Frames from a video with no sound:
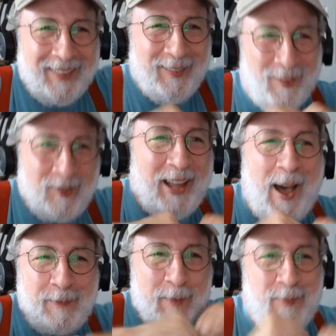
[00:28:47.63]

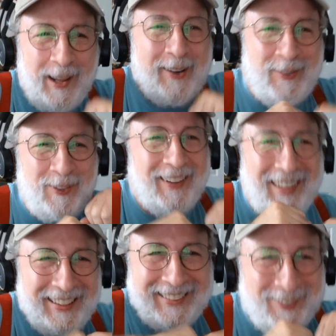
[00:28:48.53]
Flap them,
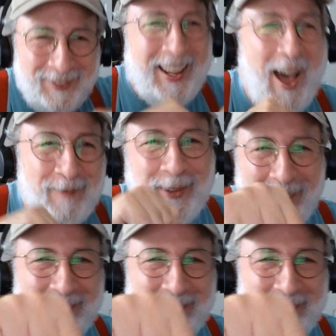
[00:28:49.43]
butterflies. Flap them.